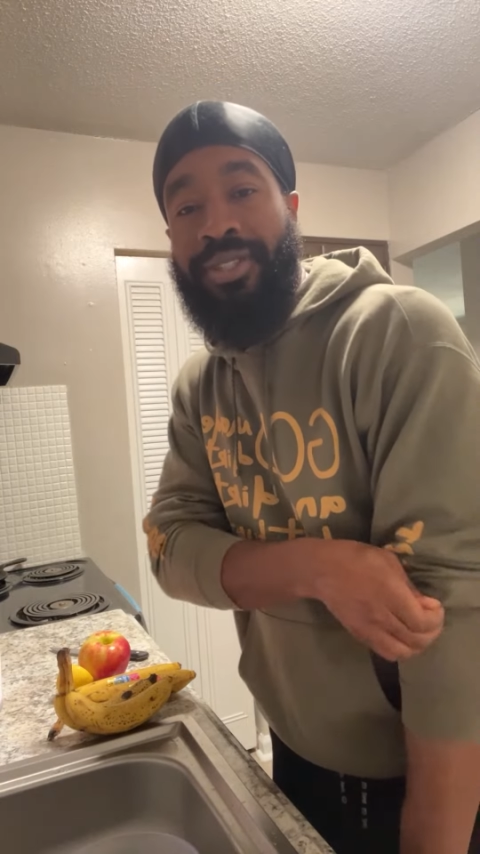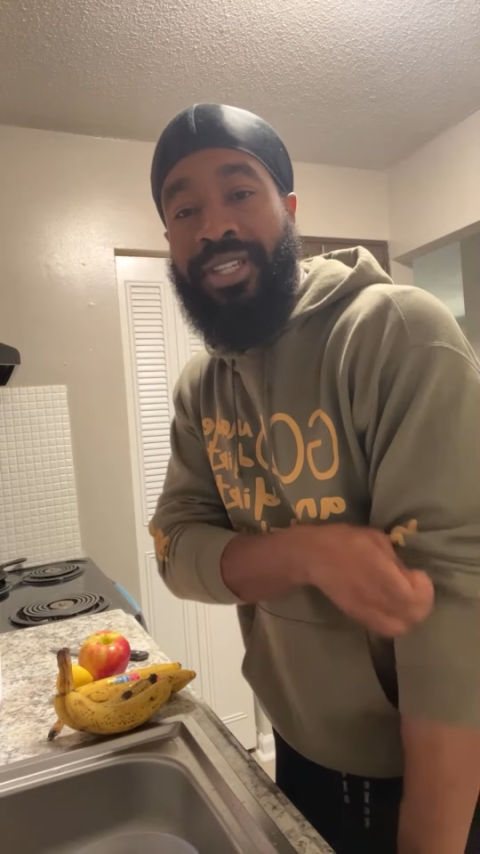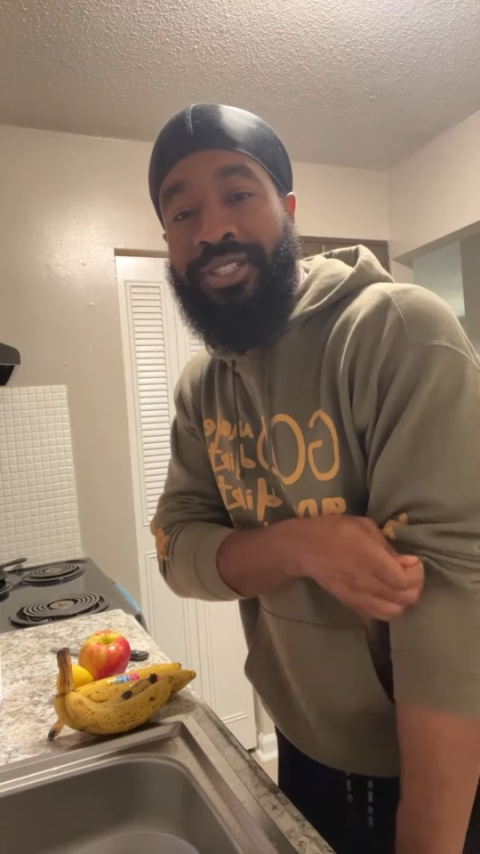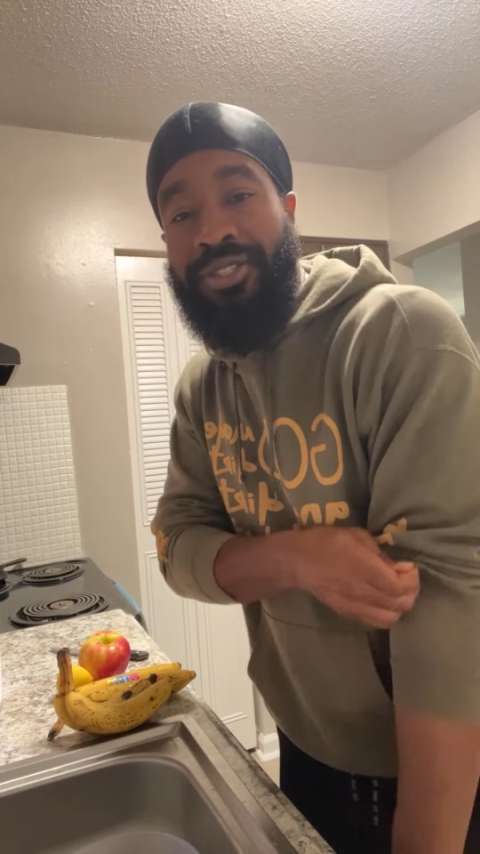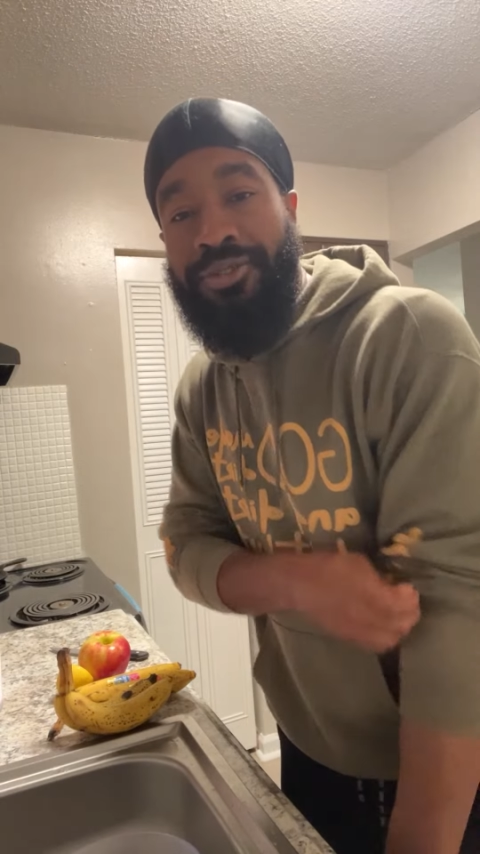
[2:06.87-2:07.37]

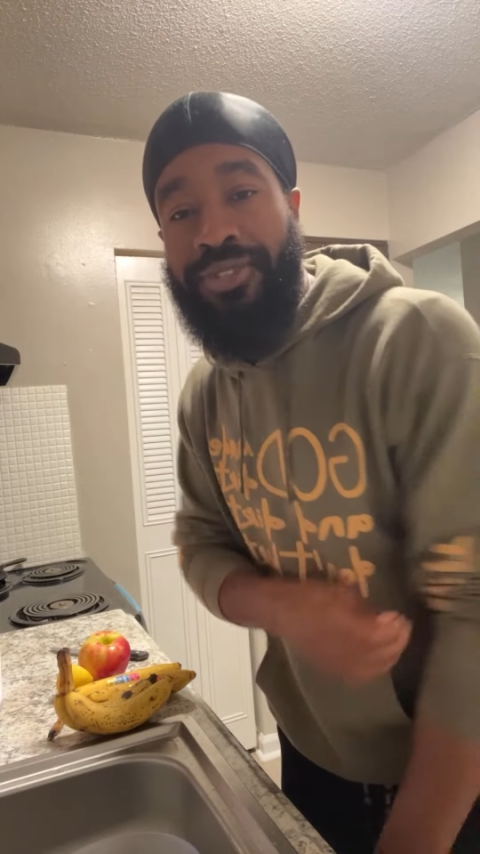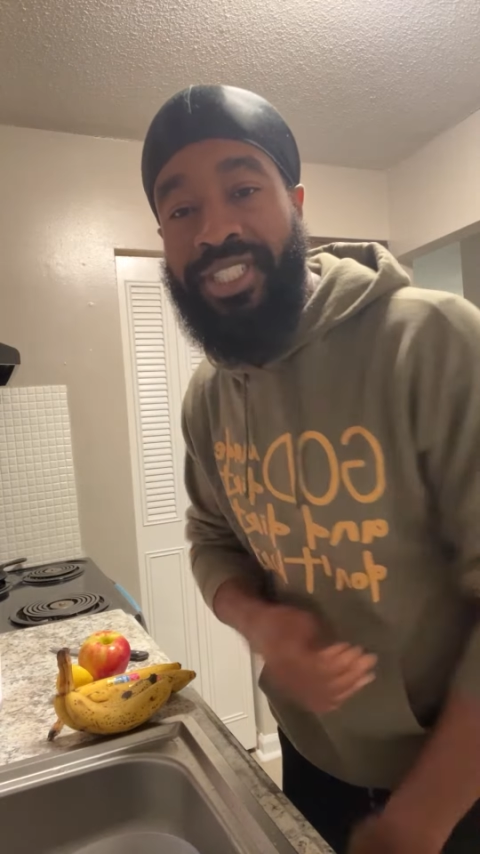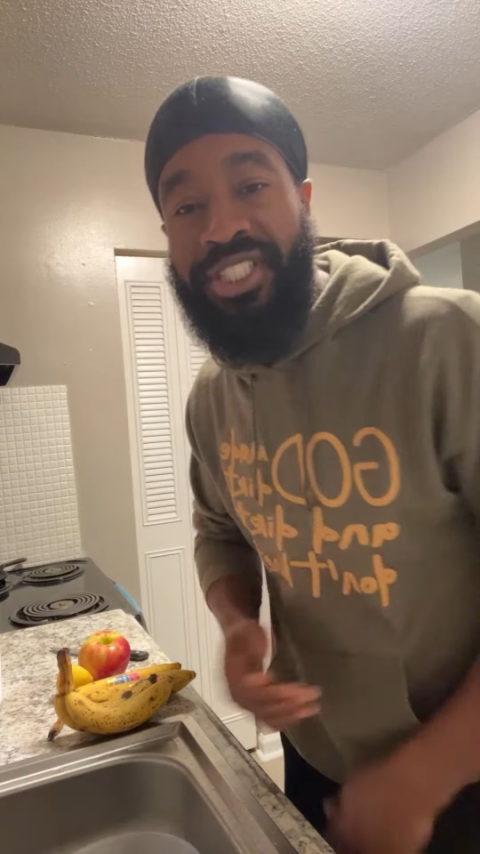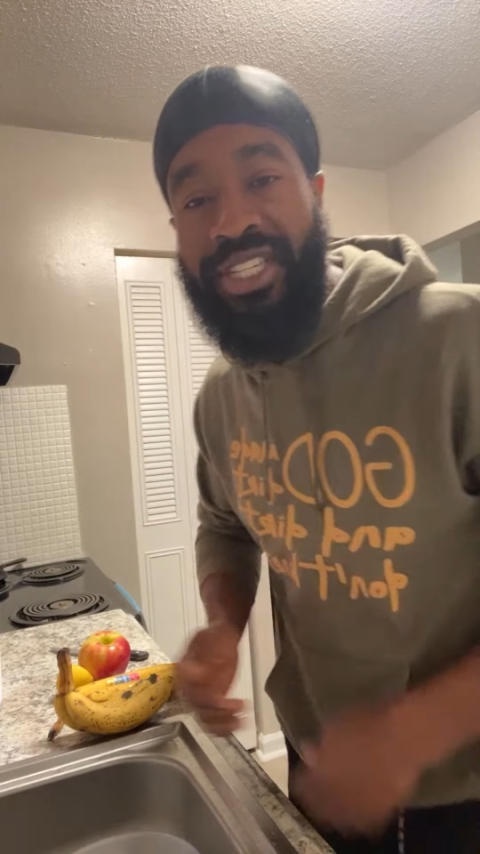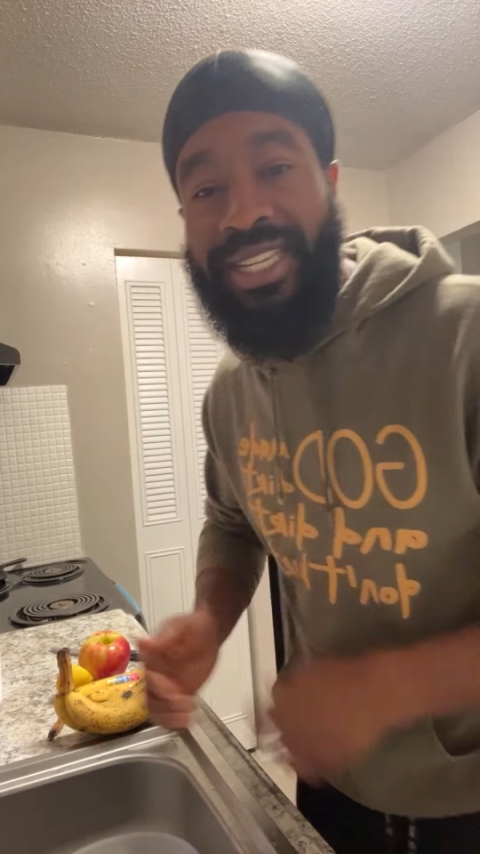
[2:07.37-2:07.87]
Thanks you for
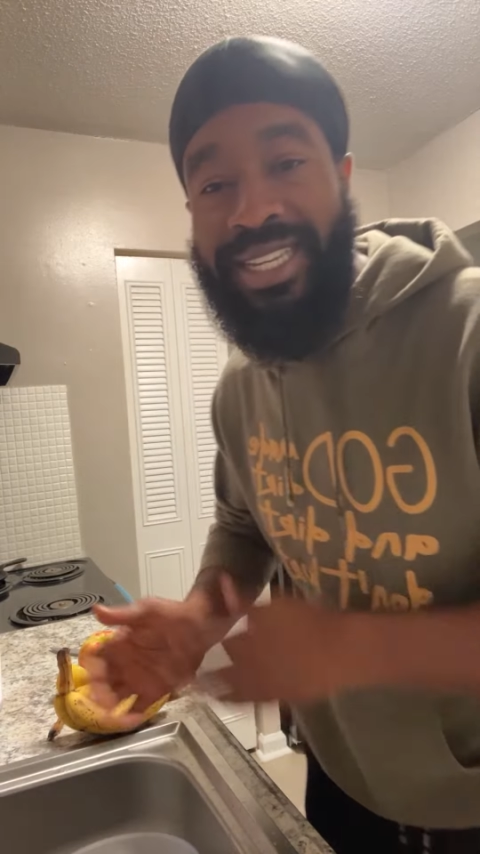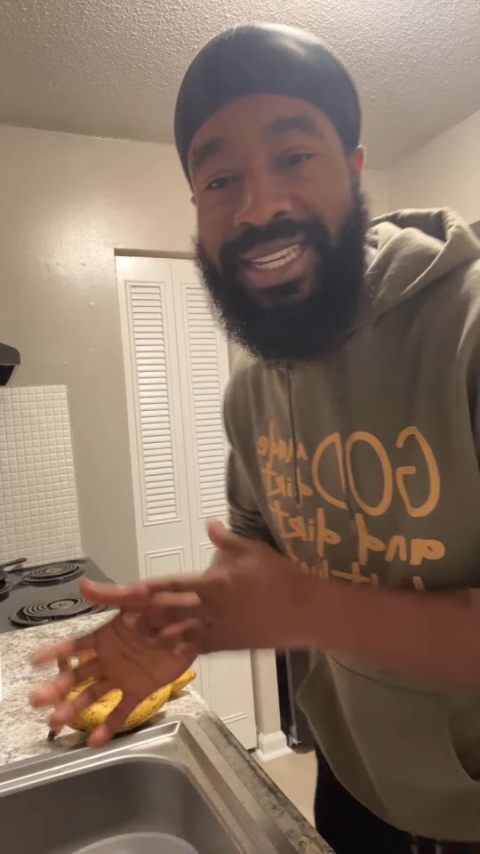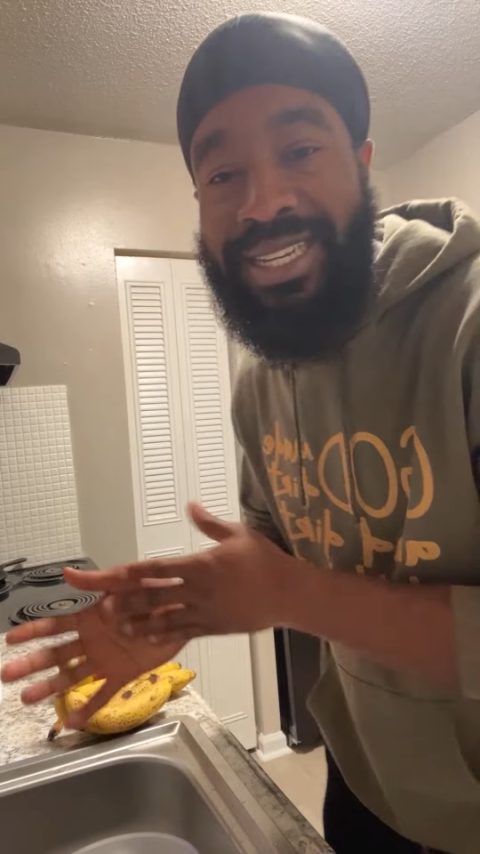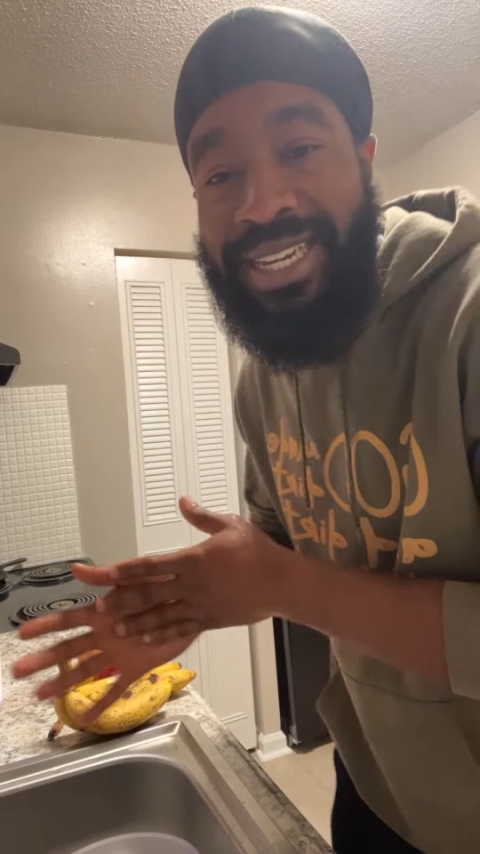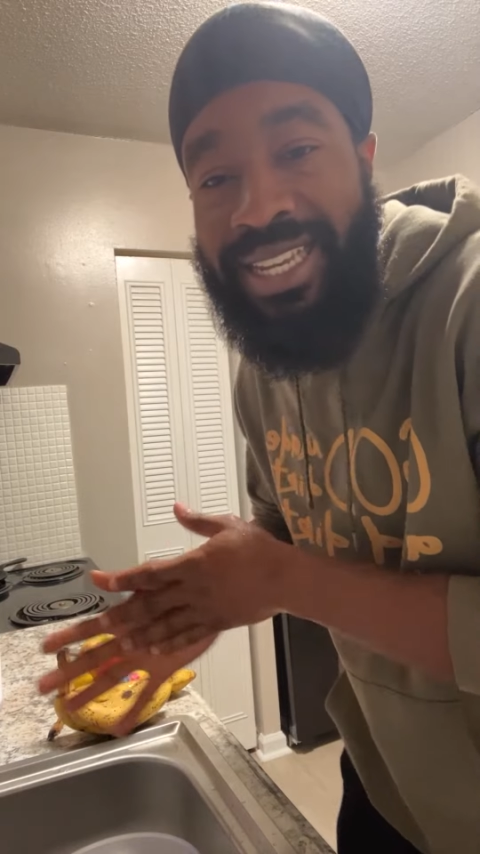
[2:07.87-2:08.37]

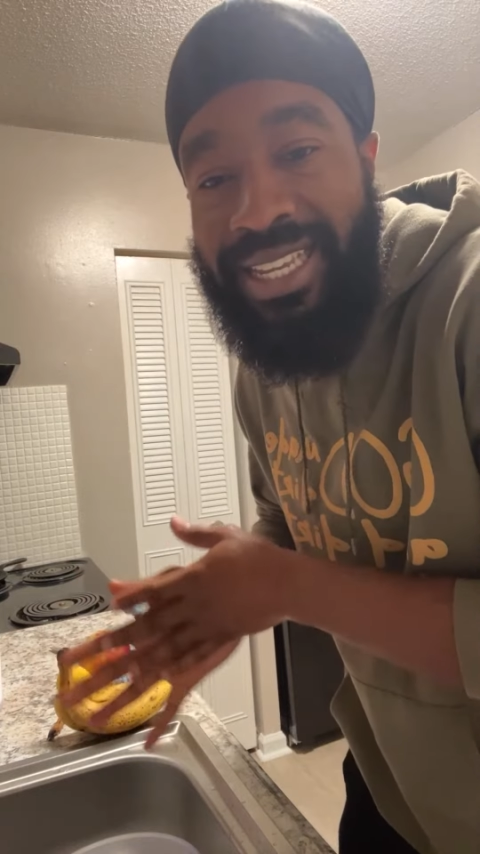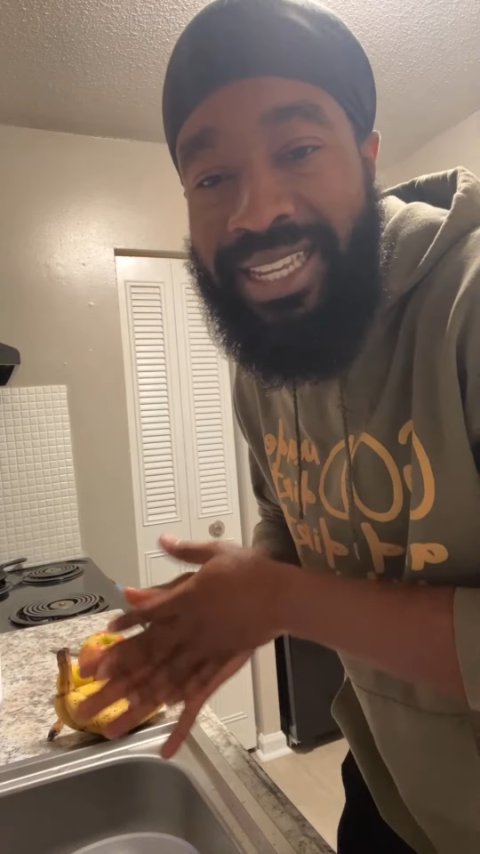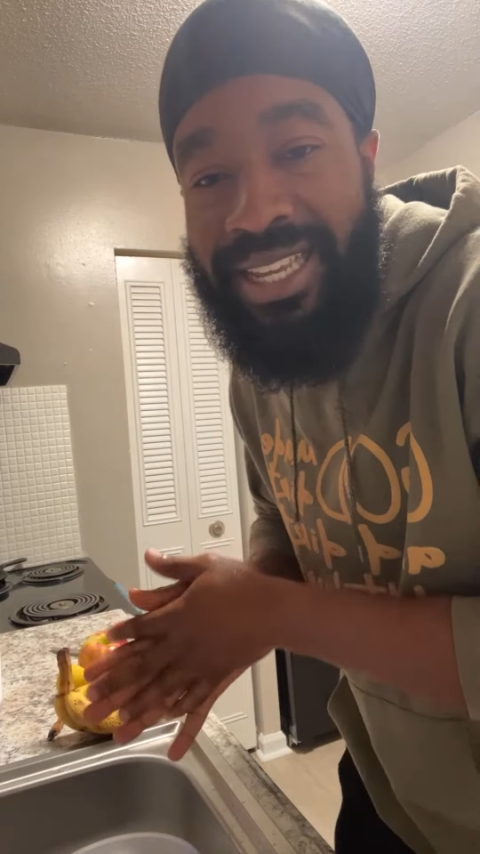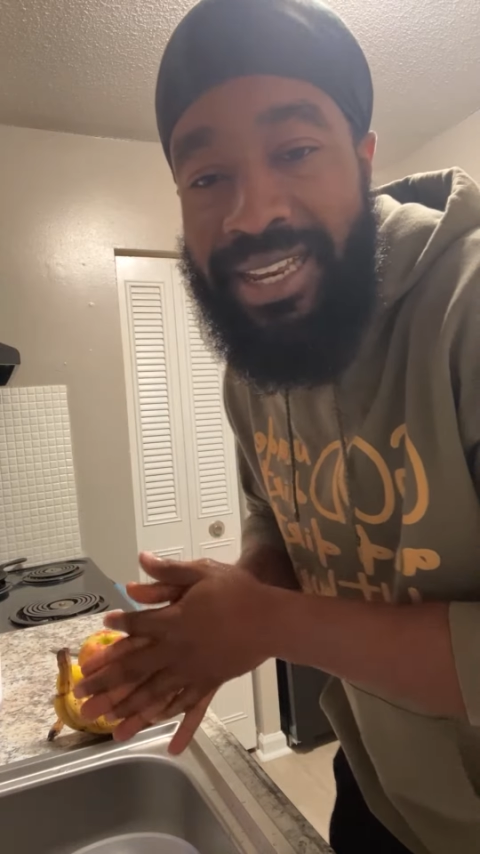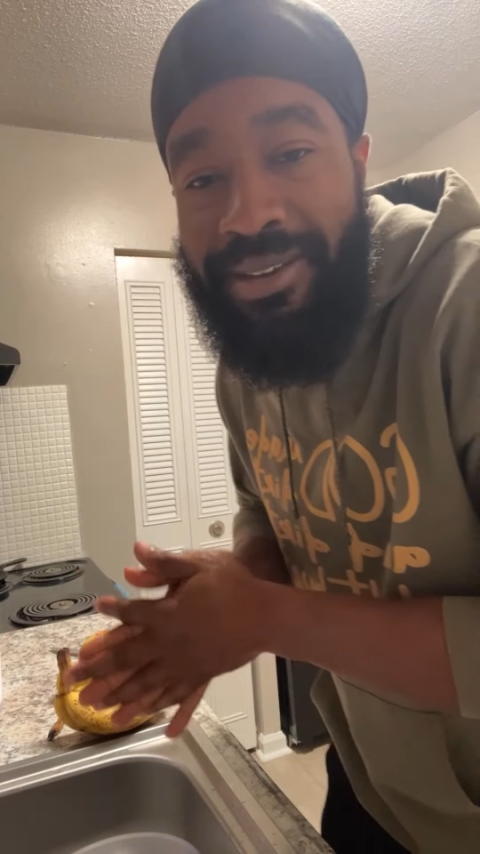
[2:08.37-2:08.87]
checking
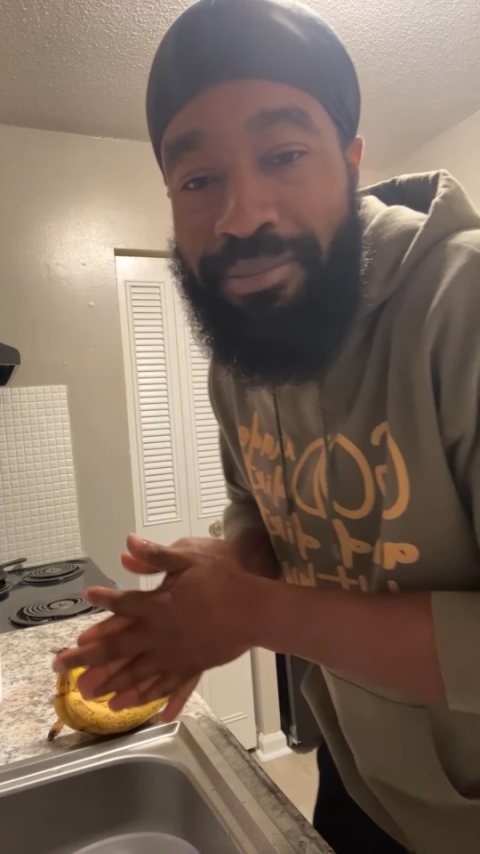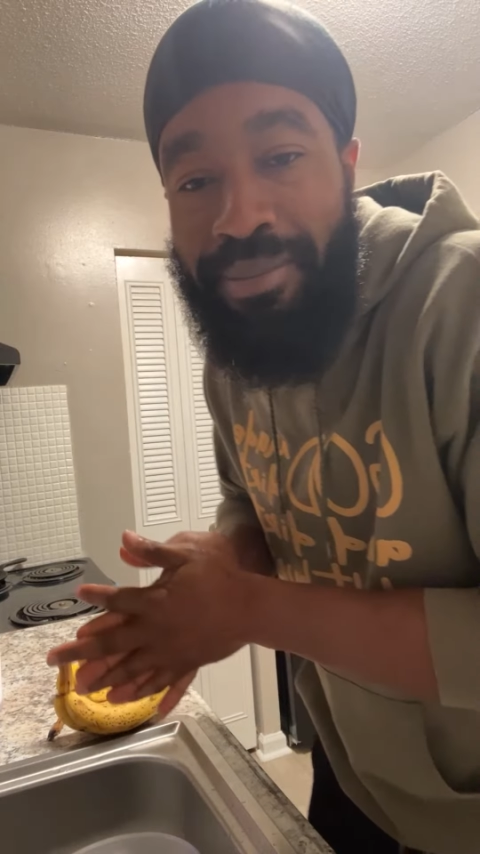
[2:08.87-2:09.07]
in,